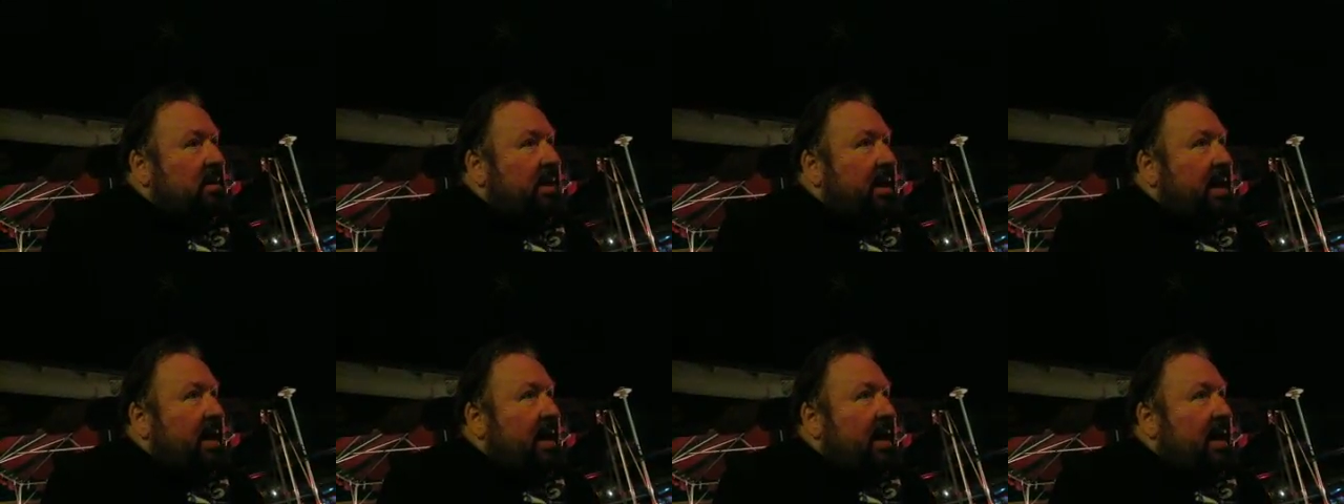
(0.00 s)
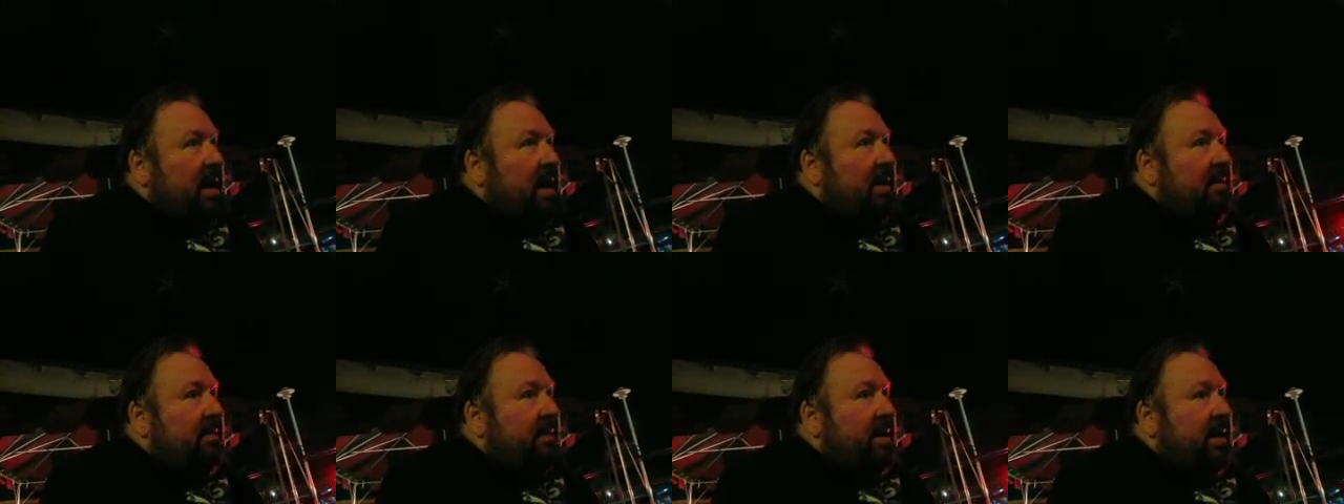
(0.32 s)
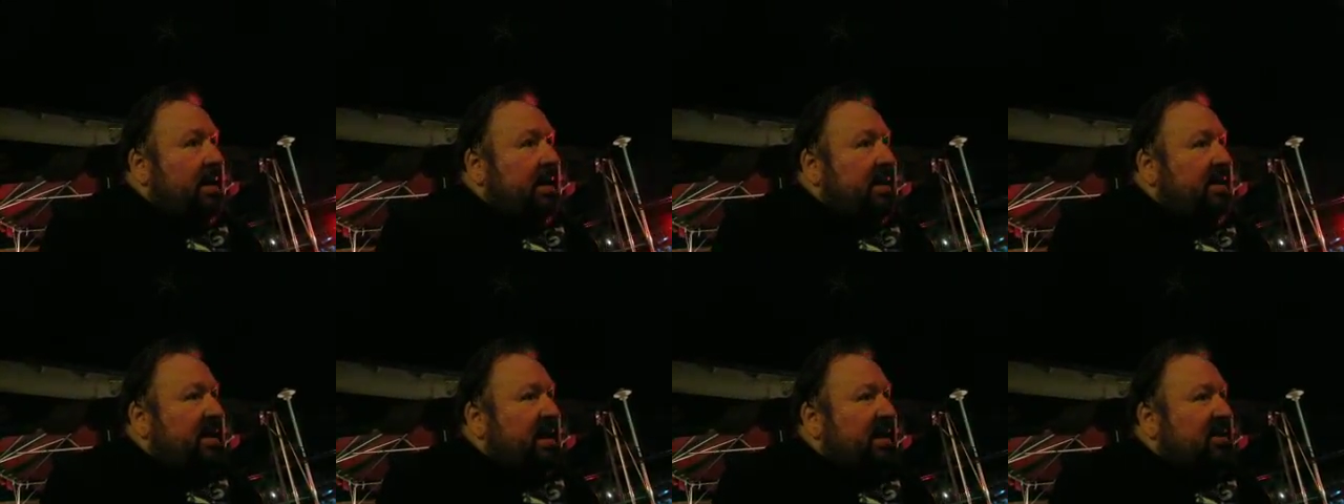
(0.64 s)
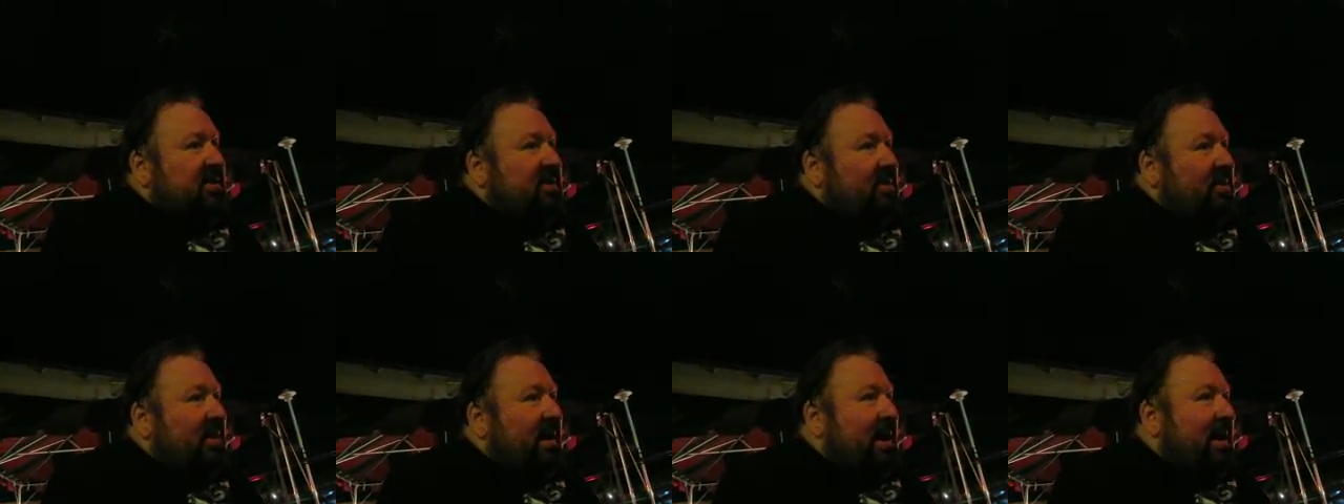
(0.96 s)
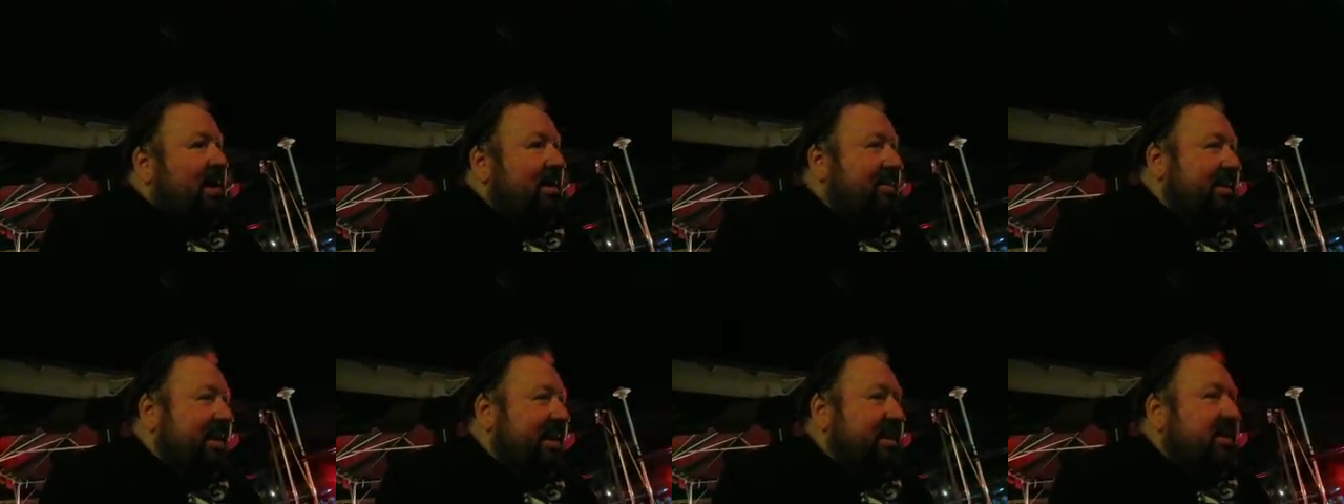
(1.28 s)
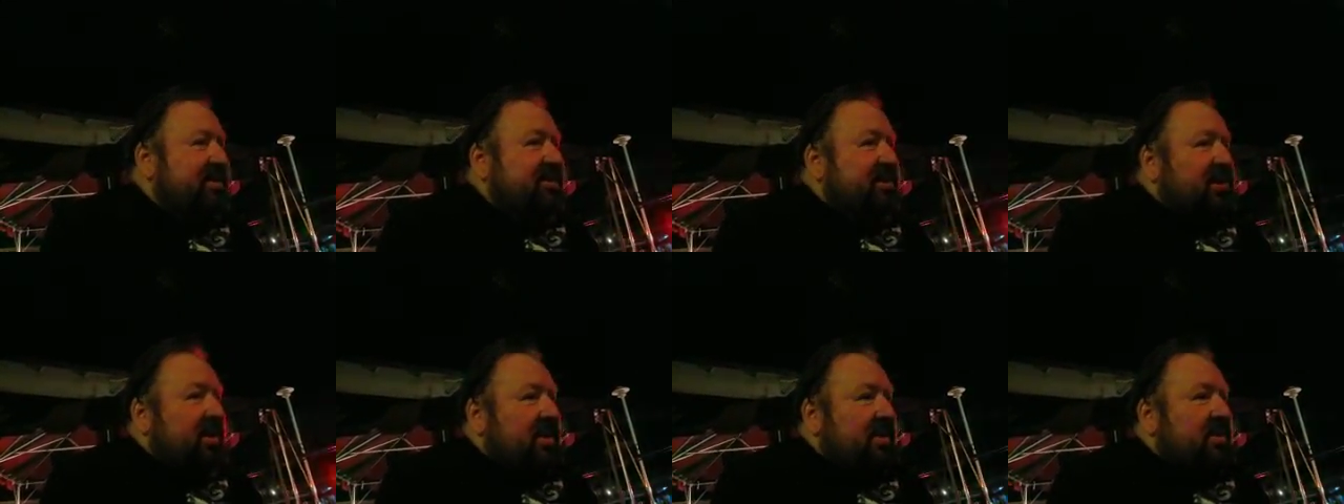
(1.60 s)
yeah, and it takes a while
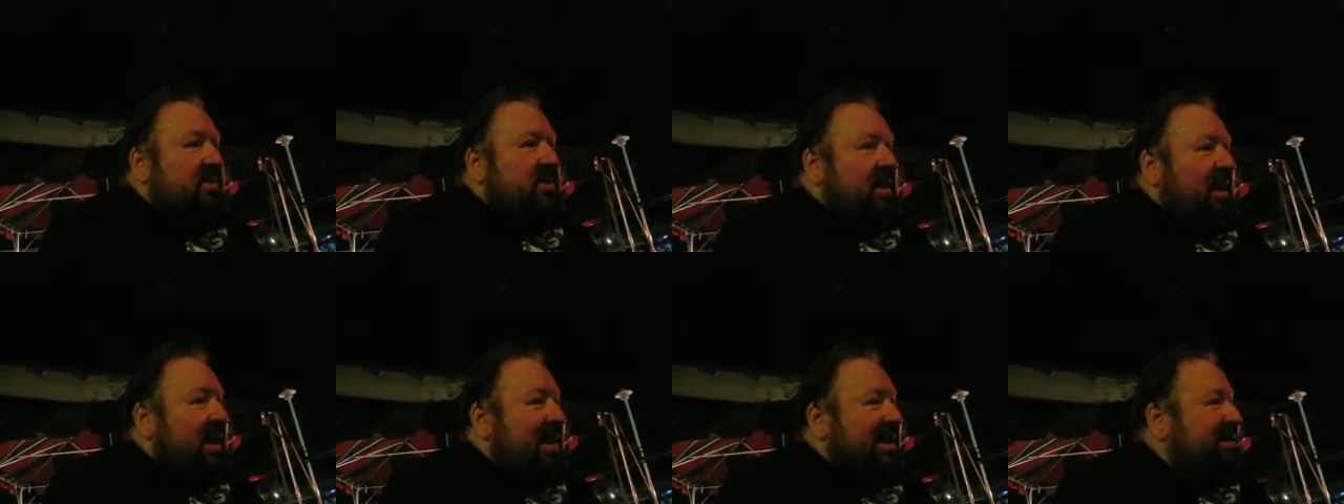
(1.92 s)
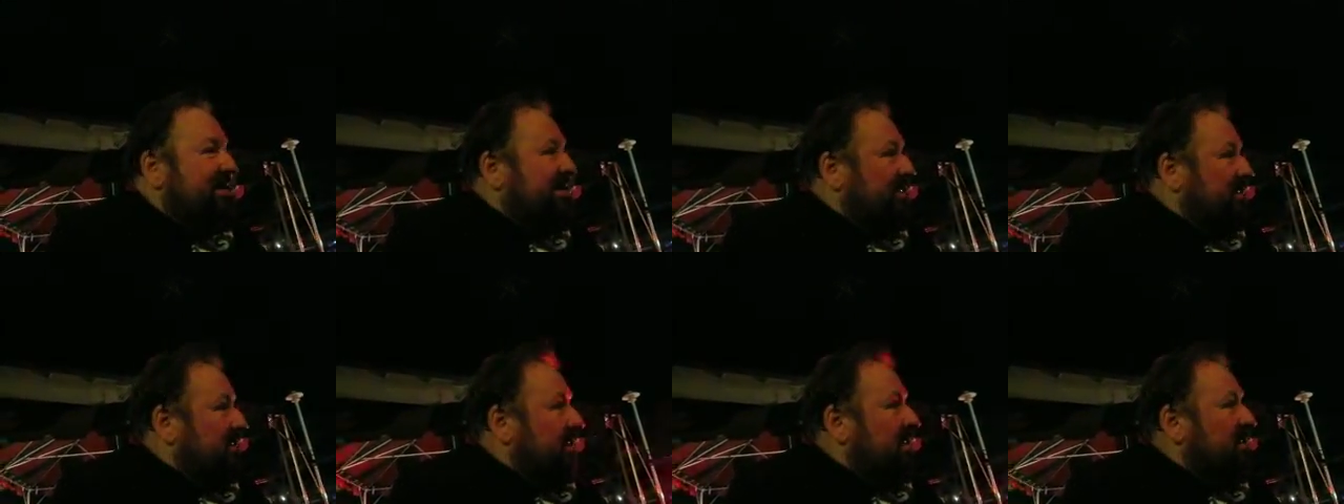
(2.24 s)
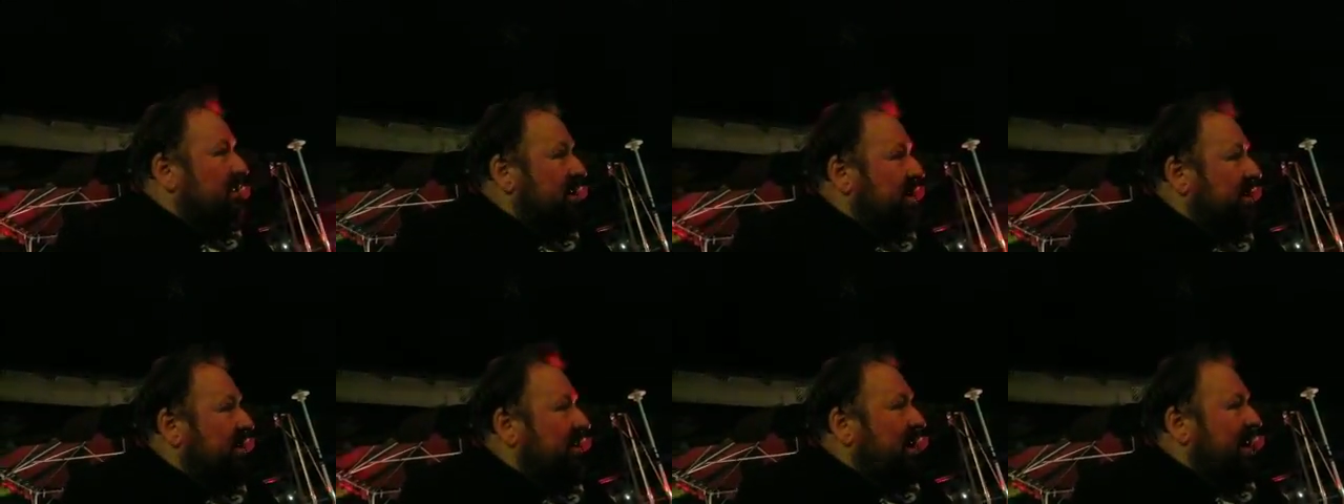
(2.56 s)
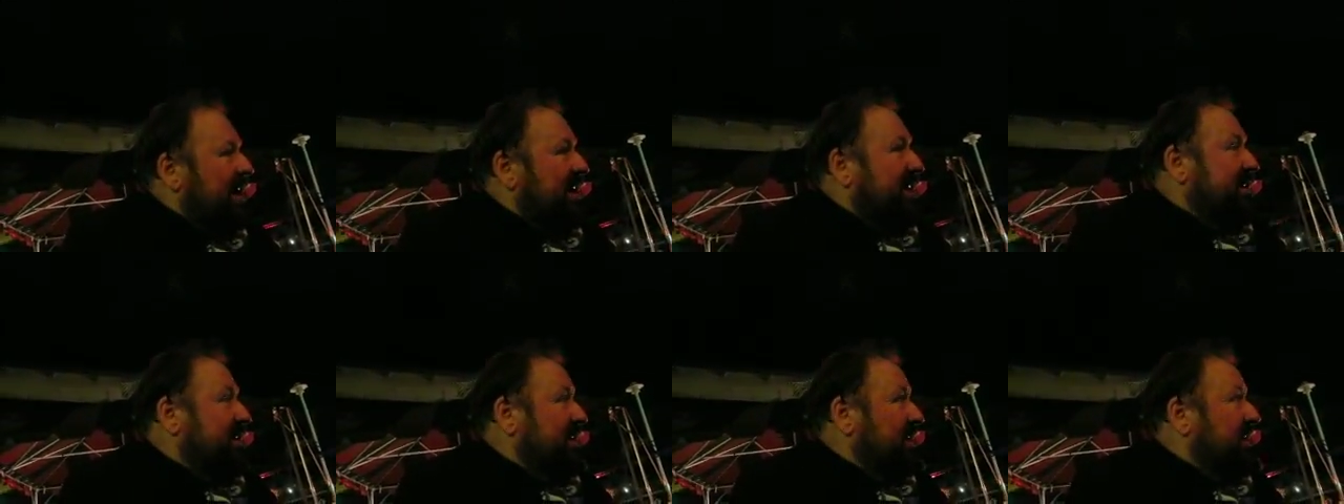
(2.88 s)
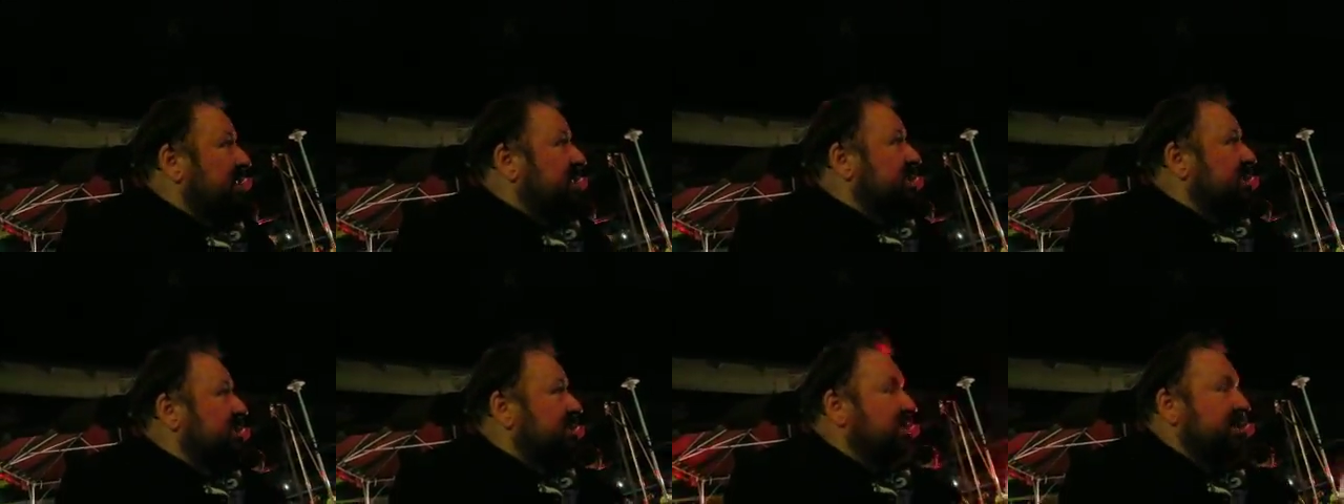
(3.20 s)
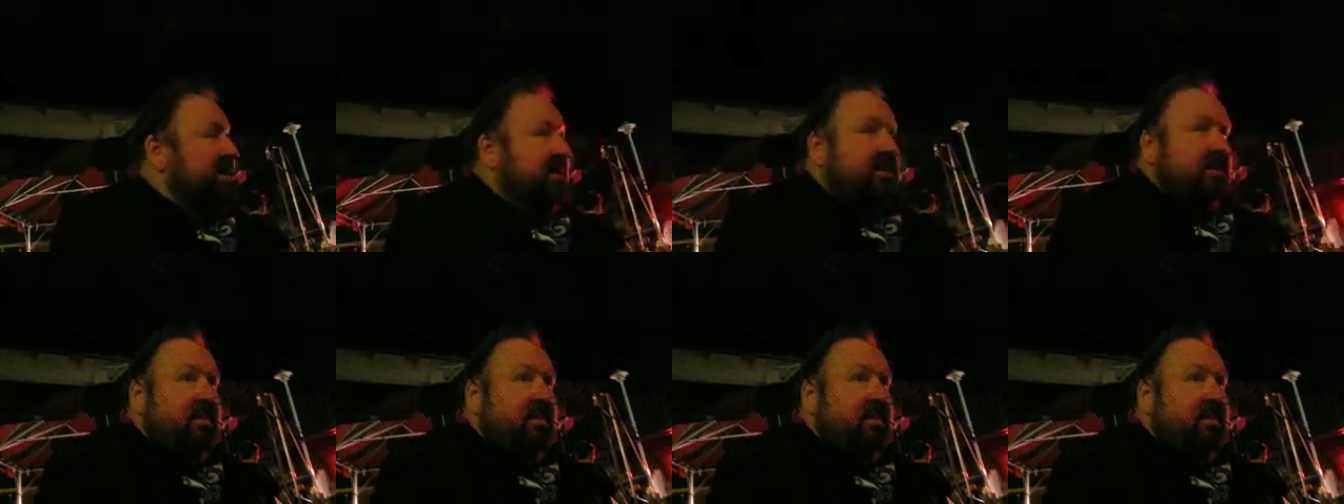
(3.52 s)
because, you know, there's a lot to learn and a lot to listen to,